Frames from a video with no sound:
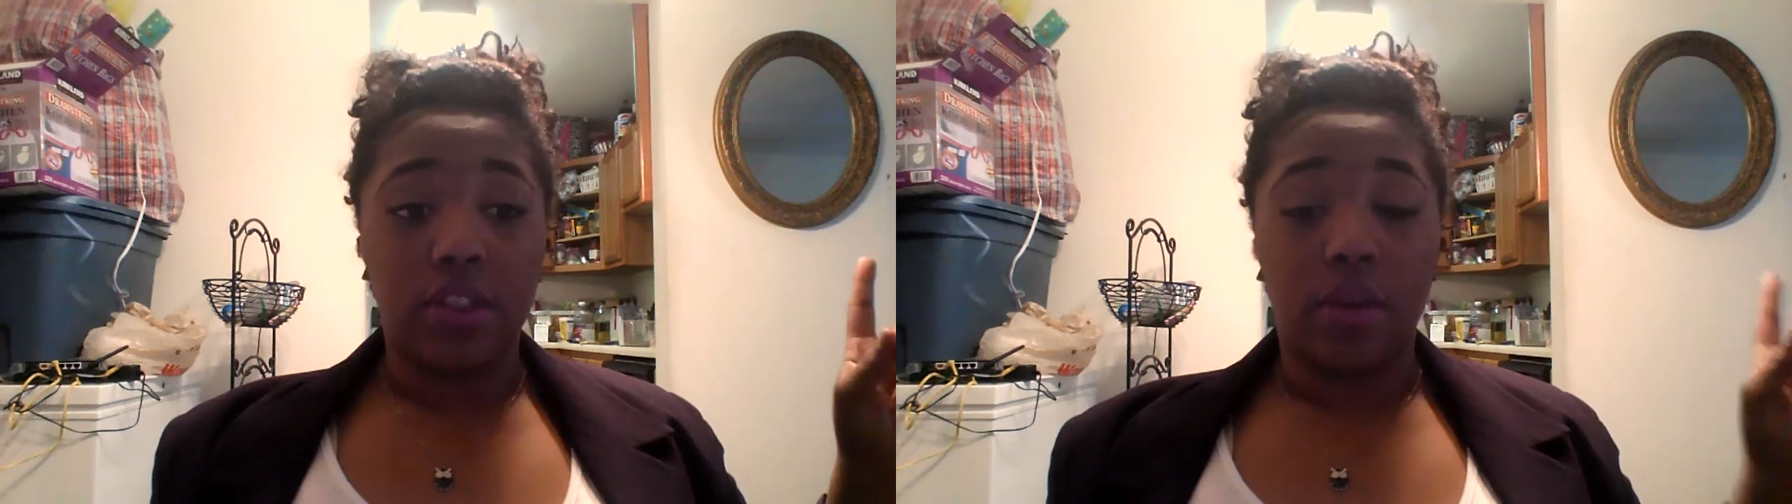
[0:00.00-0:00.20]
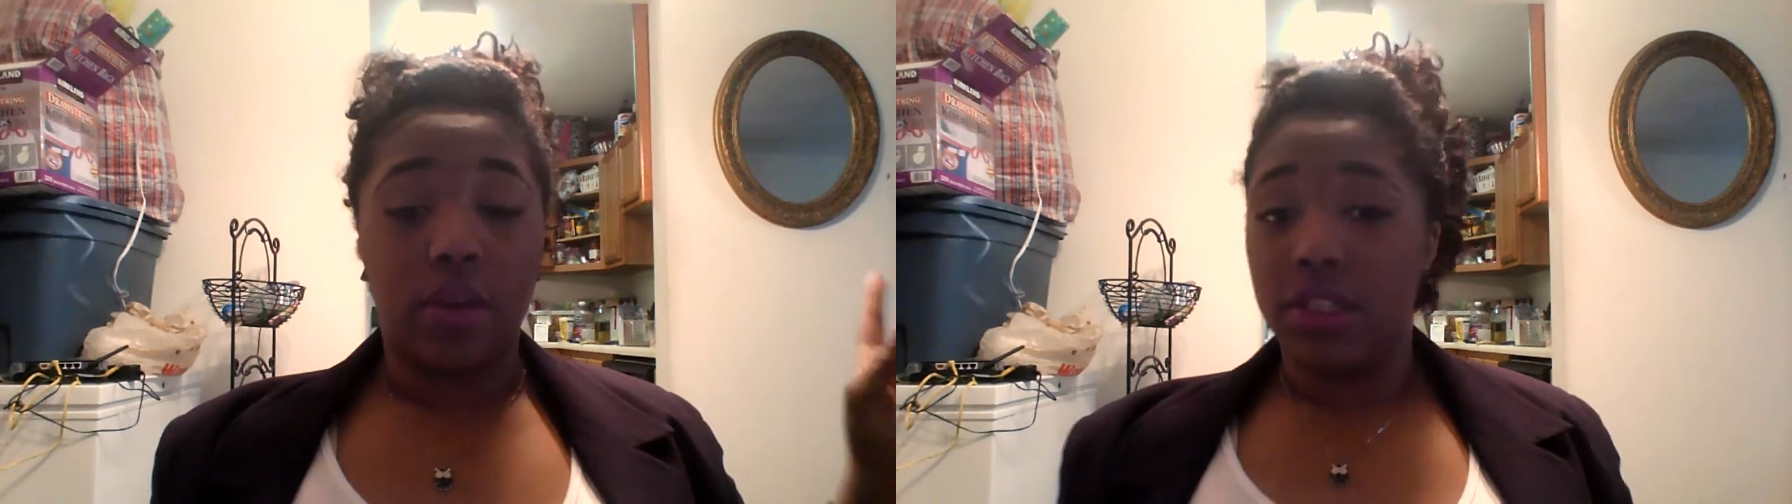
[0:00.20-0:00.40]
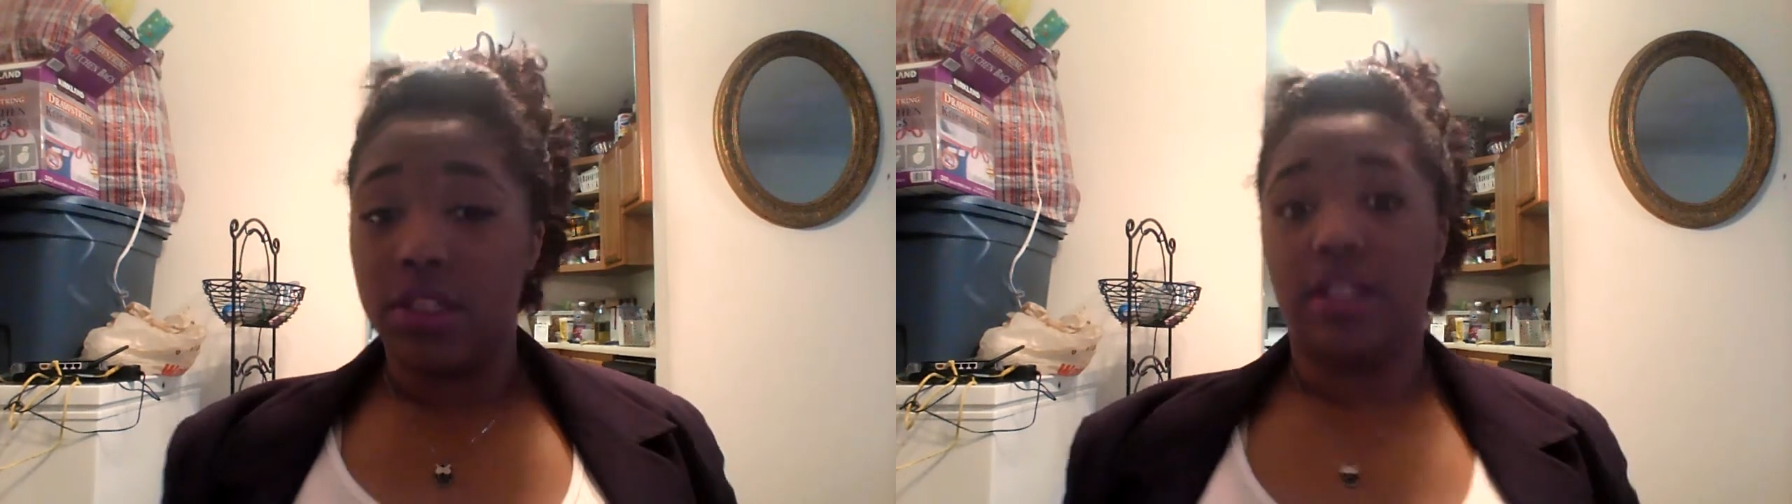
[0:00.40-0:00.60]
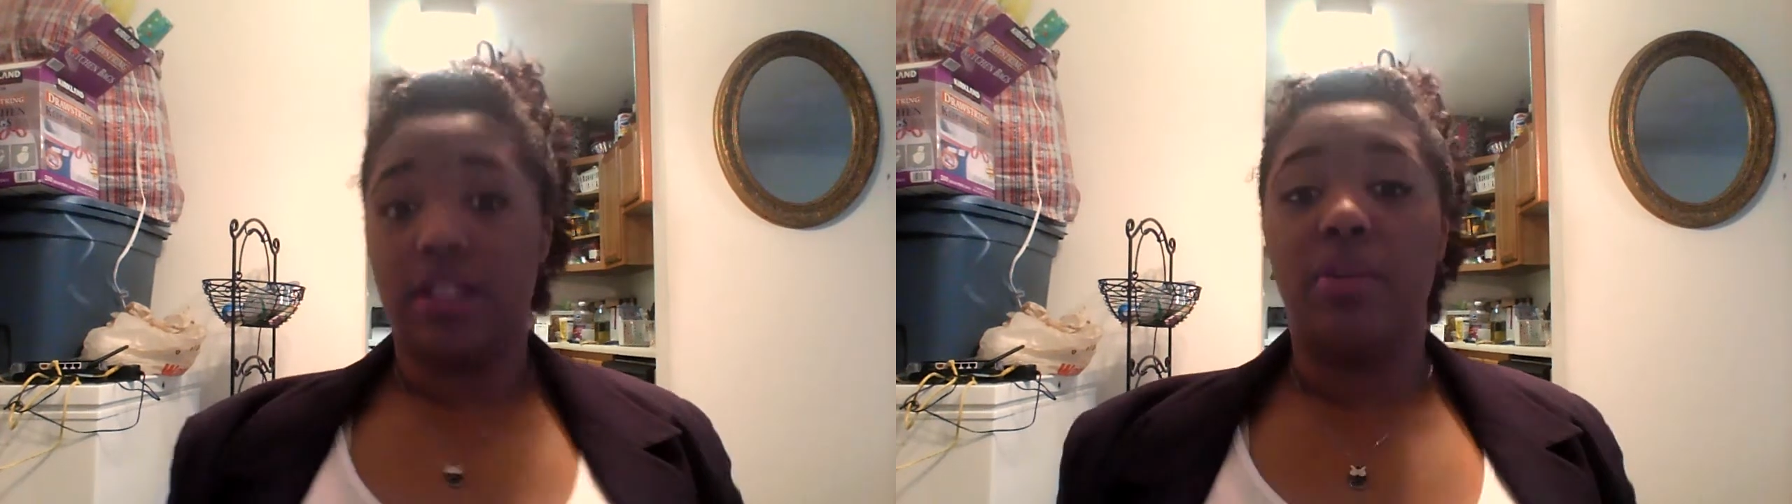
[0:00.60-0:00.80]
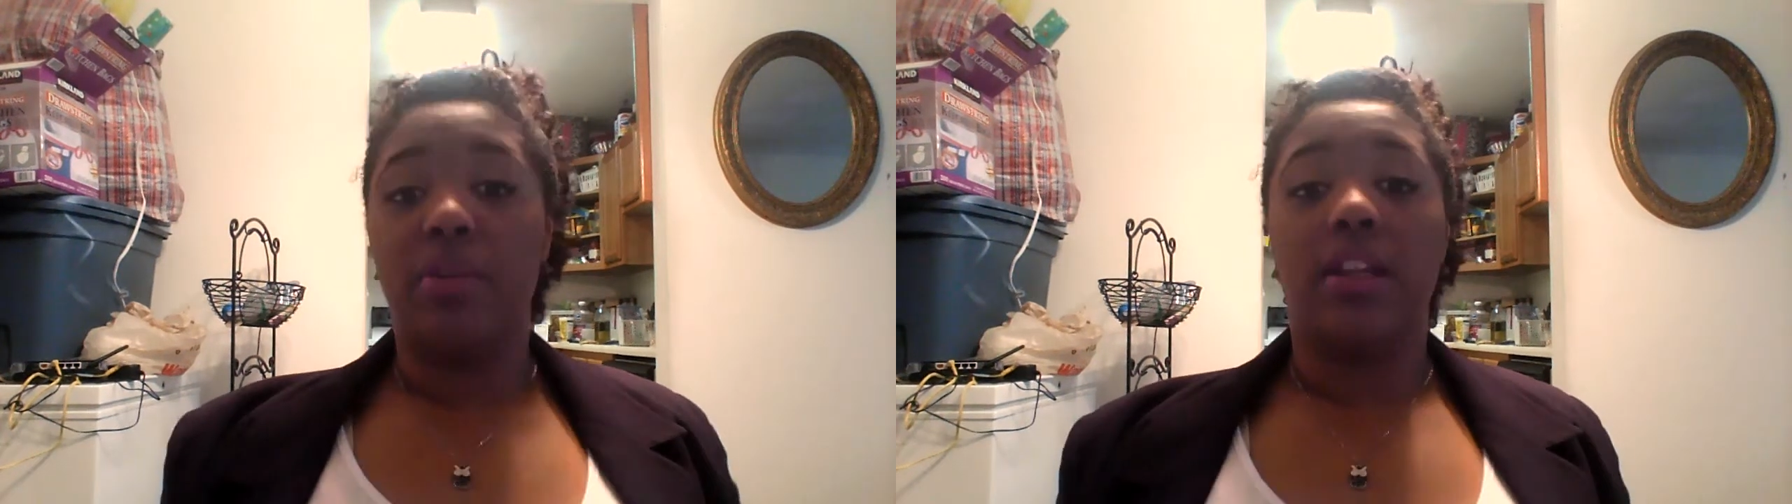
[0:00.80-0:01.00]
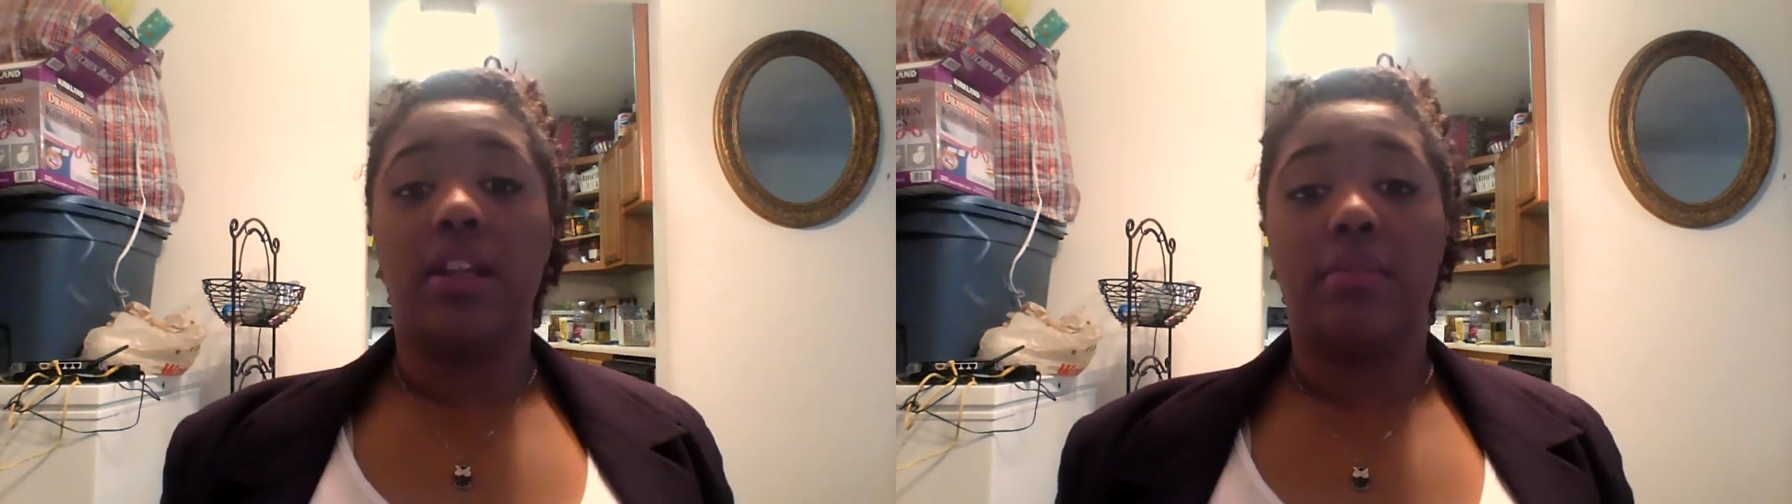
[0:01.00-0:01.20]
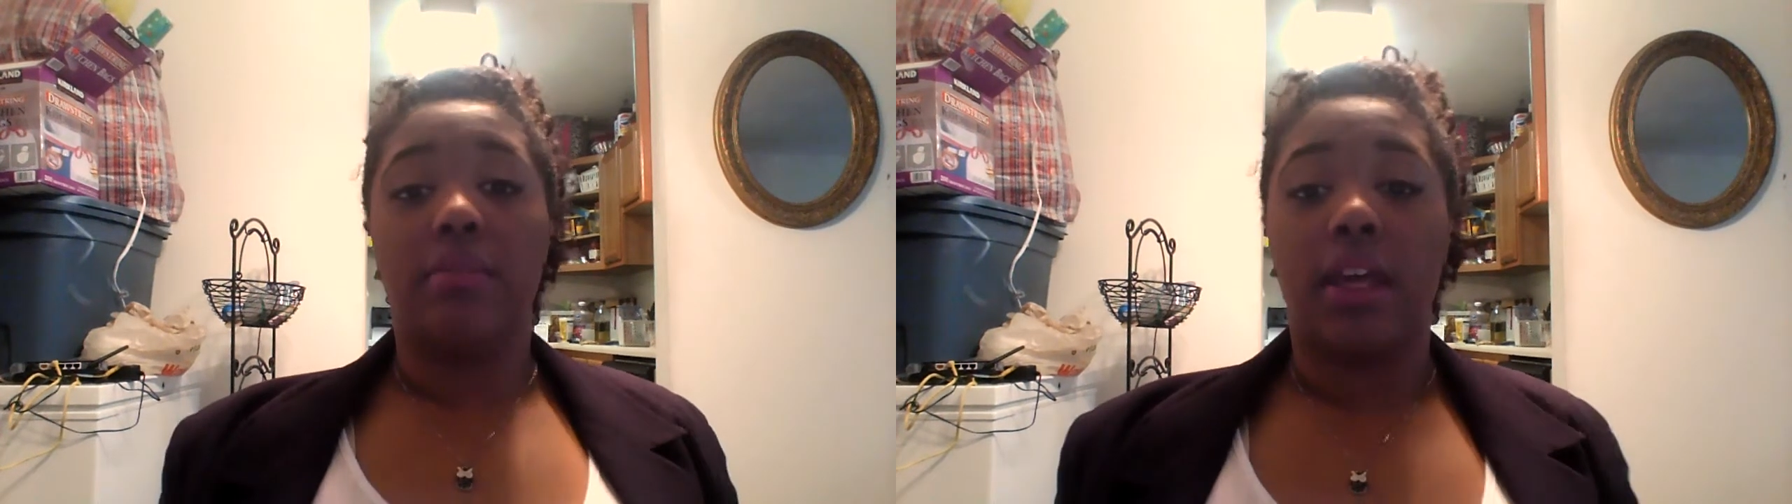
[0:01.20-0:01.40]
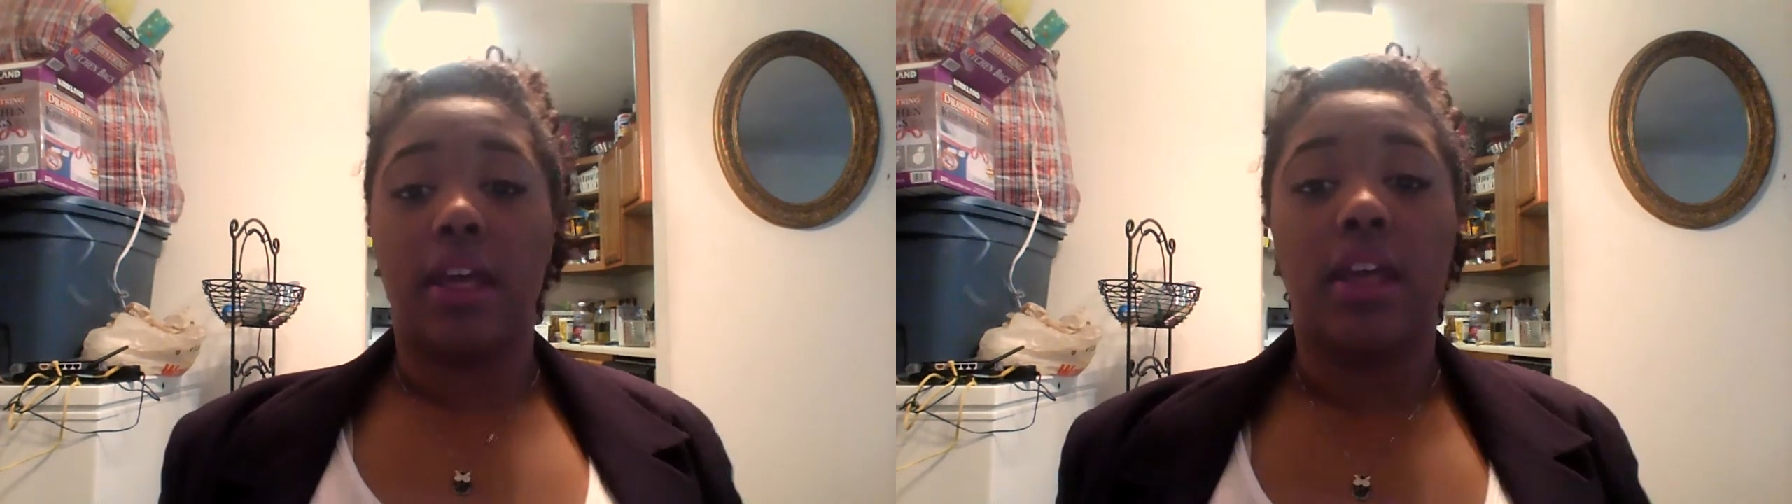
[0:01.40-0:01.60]
so we just didn't put anything
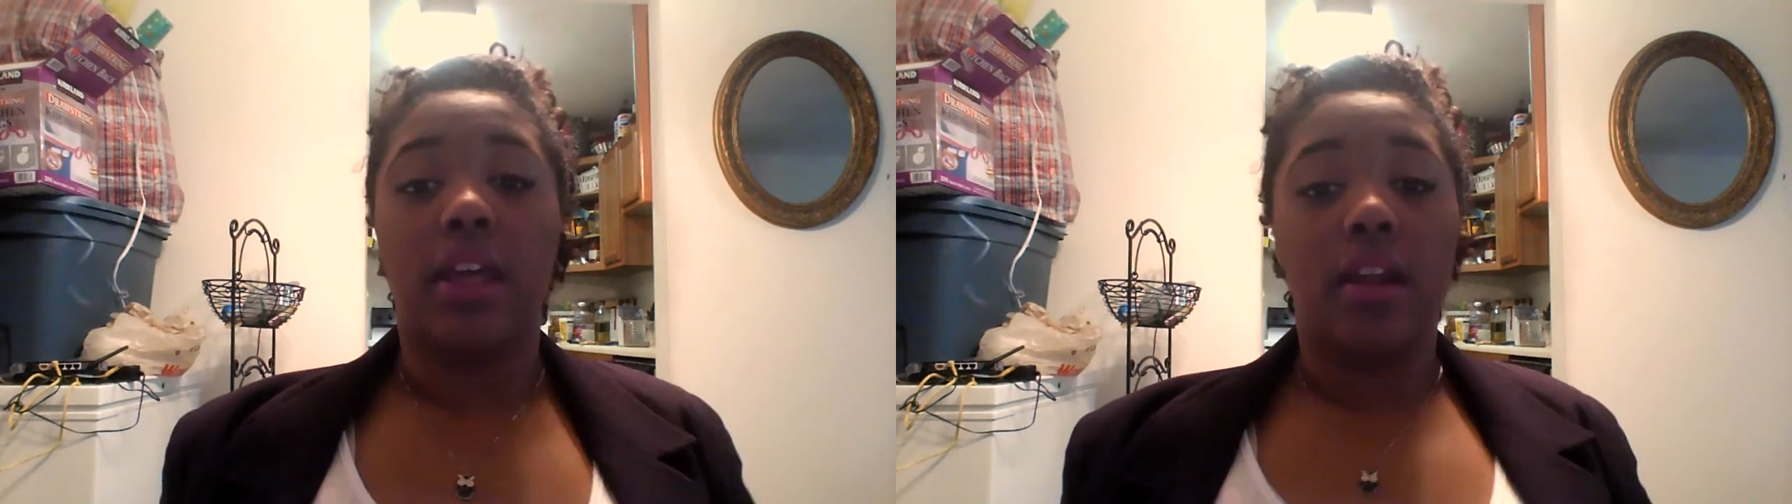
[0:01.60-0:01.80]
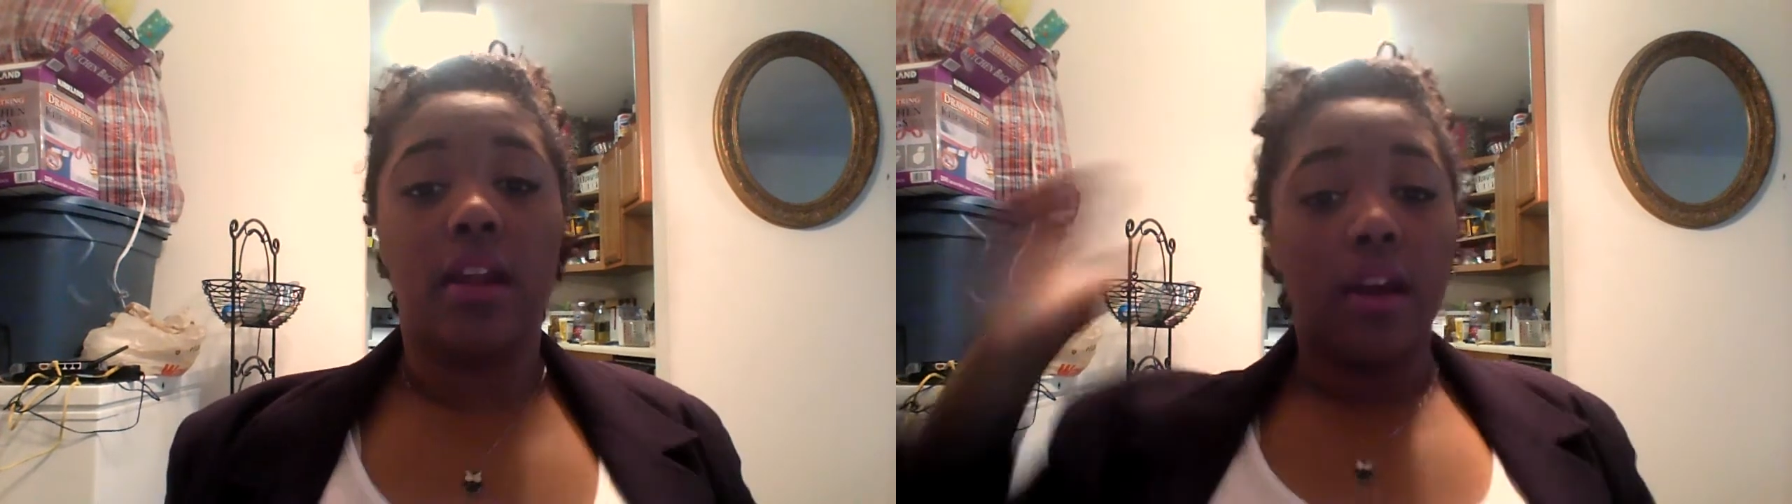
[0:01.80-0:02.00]
back yet.